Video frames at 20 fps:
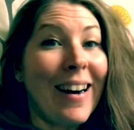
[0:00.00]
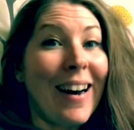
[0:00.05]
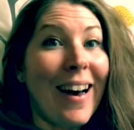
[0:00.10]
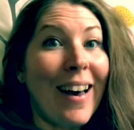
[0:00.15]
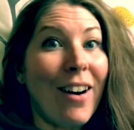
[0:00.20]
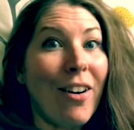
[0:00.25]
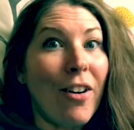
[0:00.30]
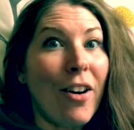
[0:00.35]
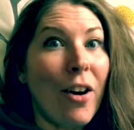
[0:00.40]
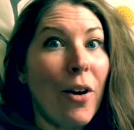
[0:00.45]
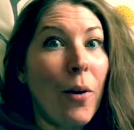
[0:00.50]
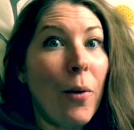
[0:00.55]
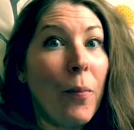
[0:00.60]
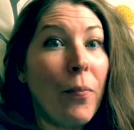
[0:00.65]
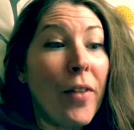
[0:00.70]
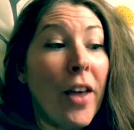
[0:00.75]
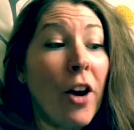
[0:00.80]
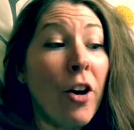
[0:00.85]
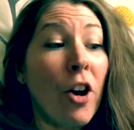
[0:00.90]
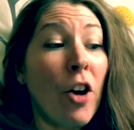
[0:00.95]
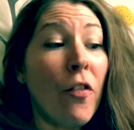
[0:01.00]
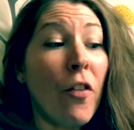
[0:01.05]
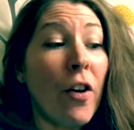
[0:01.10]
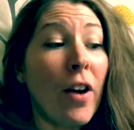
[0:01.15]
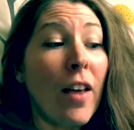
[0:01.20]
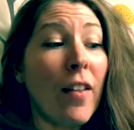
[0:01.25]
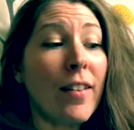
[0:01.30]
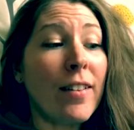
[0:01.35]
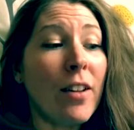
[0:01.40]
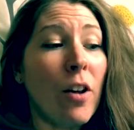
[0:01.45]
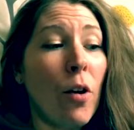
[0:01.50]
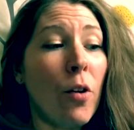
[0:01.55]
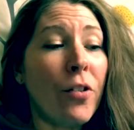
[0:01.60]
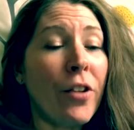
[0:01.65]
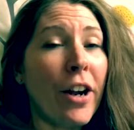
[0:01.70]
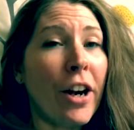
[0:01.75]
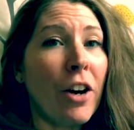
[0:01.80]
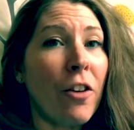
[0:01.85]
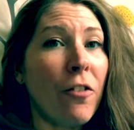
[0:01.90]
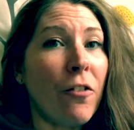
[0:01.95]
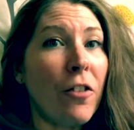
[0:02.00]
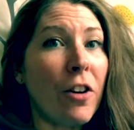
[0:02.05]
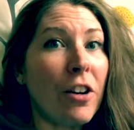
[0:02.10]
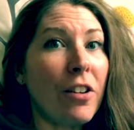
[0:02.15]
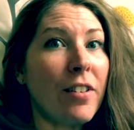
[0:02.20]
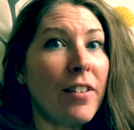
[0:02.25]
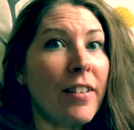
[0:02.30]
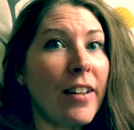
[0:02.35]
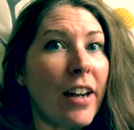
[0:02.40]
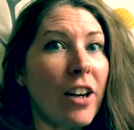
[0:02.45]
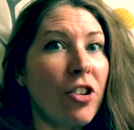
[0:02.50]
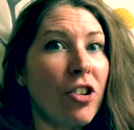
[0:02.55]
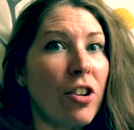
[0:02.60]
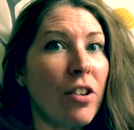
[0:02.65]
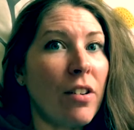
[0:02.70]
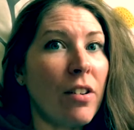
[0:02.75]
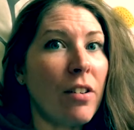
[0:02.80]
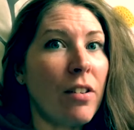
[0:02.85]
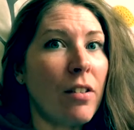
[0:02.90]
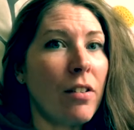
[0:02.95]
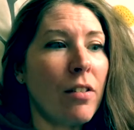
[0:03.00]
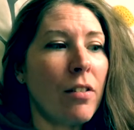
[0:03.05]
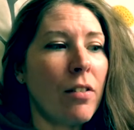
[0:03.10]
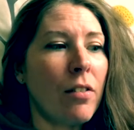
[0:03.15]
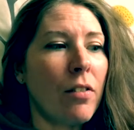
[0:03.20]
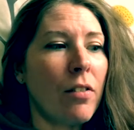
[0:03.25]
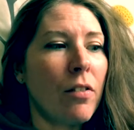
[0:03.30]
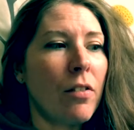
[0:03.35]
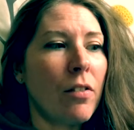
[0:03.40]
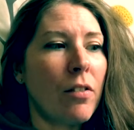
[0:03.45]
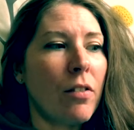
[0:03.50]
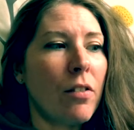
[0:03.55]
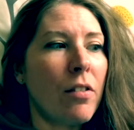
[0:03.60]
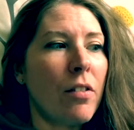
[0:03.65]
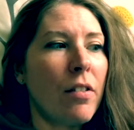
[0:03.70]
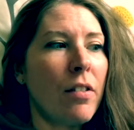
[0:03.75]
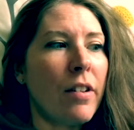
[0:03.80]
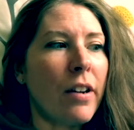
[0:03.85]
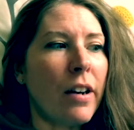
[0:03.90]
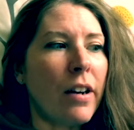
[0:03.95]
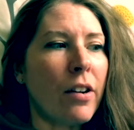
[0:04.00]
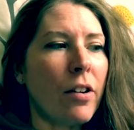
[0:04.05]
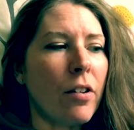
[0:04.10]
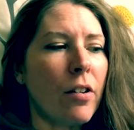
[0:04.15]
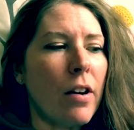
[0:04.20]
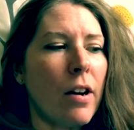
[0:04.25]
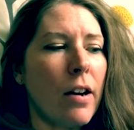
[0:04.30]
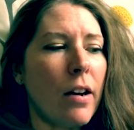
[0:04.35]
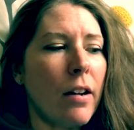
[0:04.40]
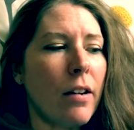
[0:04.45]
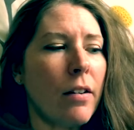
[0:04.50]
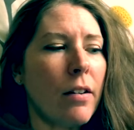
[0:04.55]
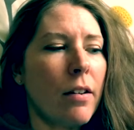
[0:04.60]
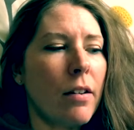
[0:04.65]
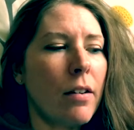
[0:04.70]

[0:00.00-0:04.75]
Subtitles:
I don't know if I'll get this whole entire first section done or not.